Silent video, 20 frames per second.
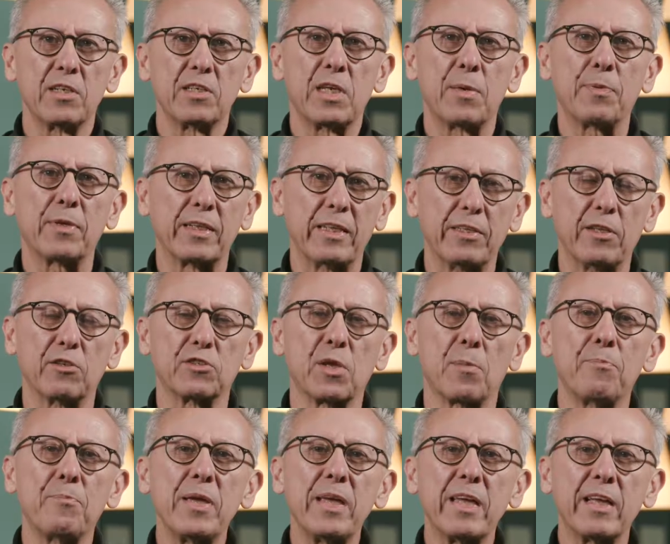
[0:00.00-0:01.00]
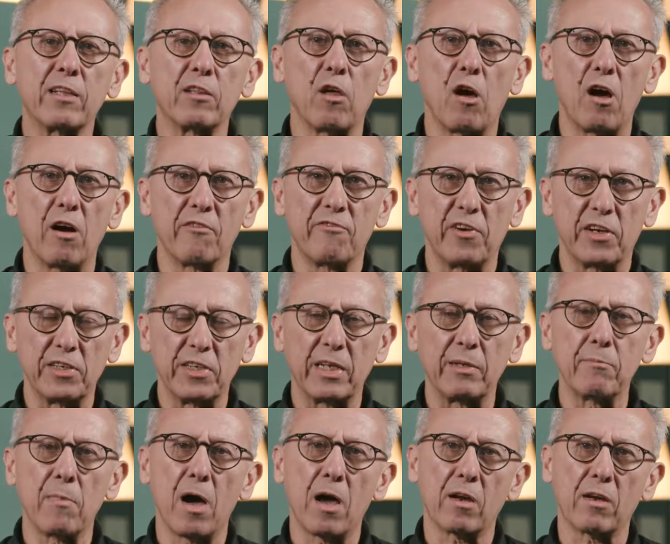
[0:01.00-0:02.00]
Typically, there's a big, long
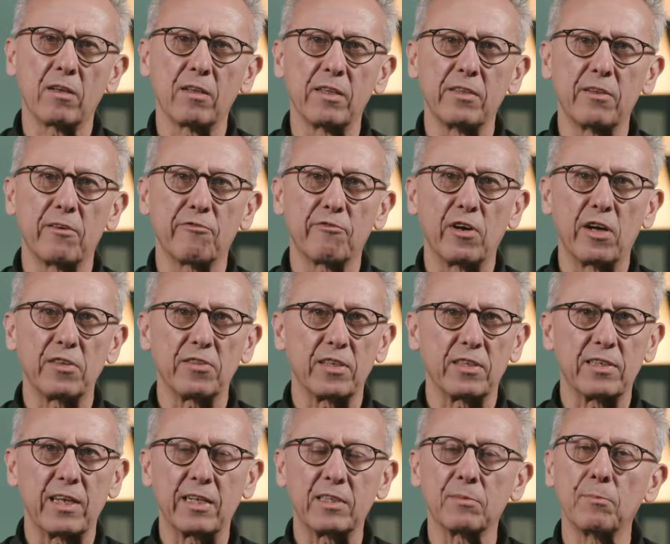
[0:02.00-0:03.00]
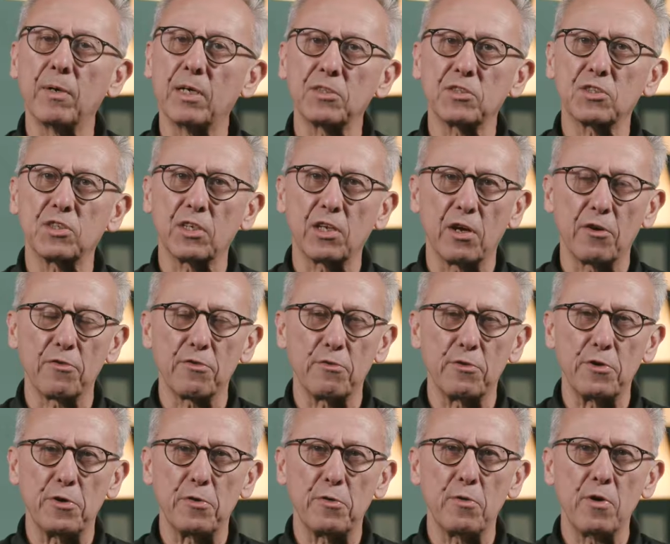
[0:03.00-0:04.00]
funding model in the front that takes months to go
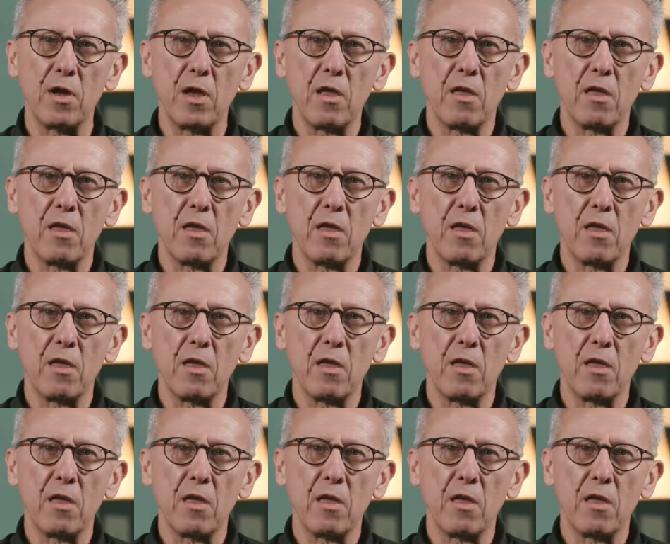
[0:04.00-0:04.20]
through.